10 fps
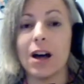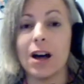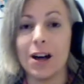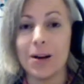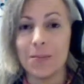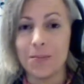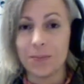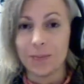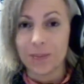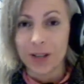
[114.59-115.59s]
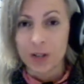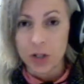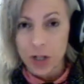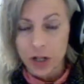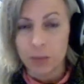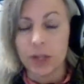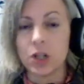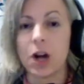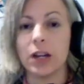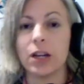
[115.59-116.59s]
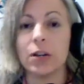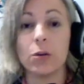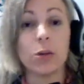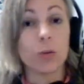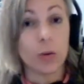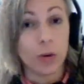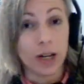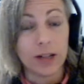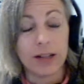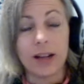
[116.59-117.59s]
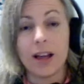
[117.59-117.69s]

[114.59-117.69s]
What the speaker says: to hear me talking you through it.